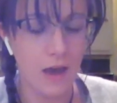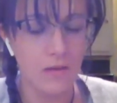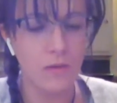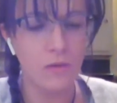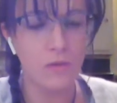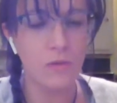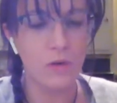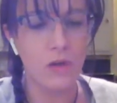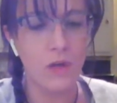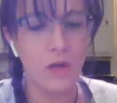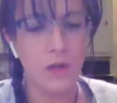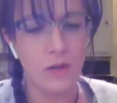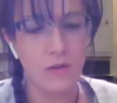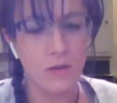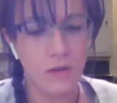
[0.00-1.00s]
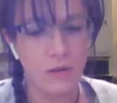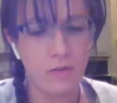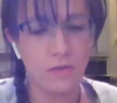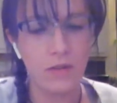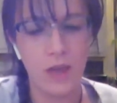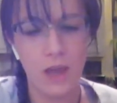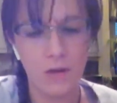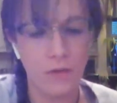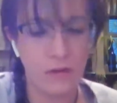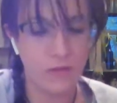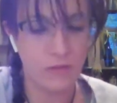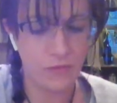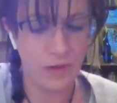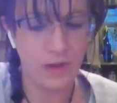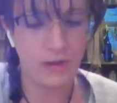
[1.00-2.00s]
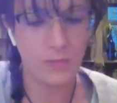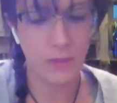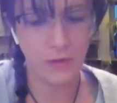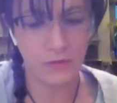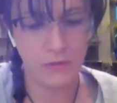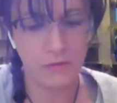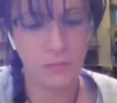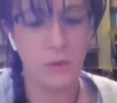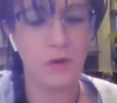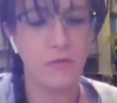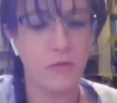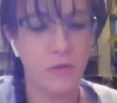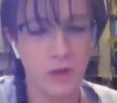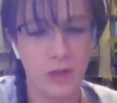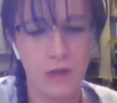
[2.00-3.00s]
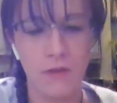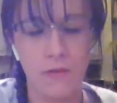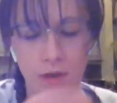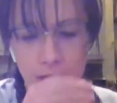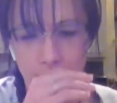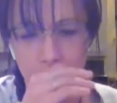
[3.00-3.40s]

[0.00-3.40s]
how does Aries feel about this person? Here it